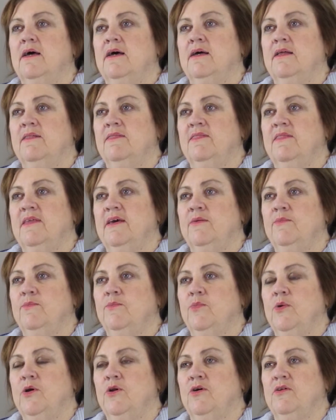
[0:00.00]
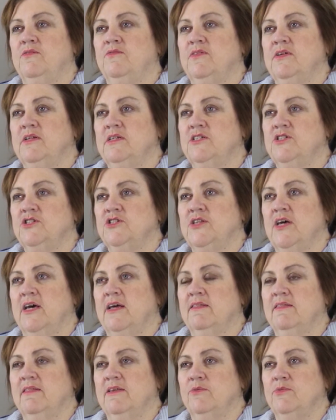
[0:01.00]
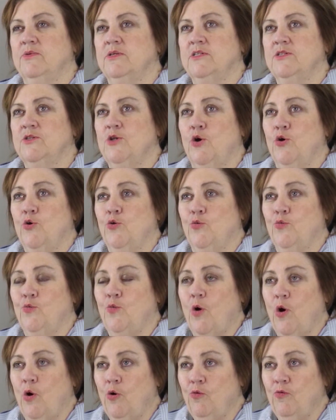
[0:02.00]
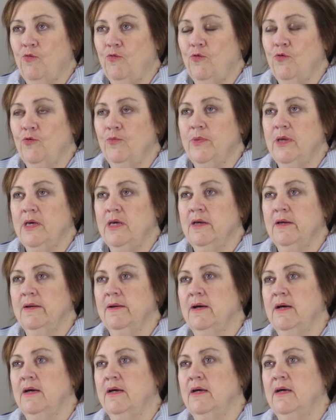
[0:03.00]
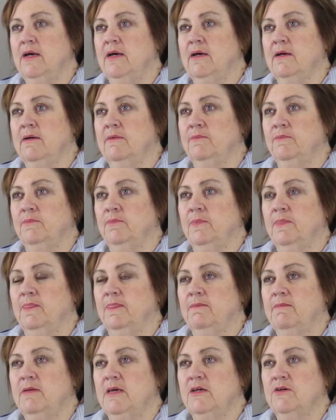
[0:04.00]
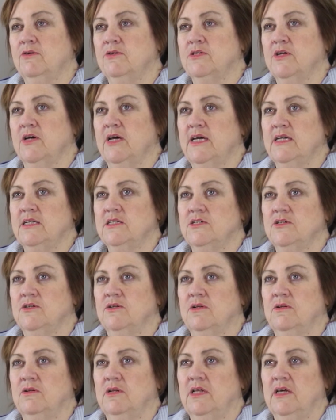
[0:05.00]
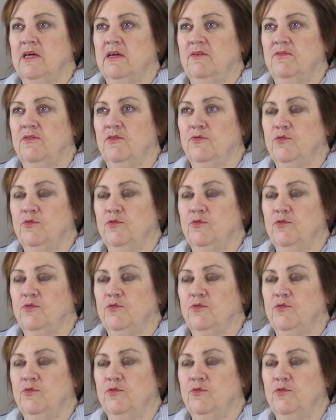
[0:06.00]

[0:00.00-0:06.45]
And then when I'd finished that, there was no role for me because I had to leave a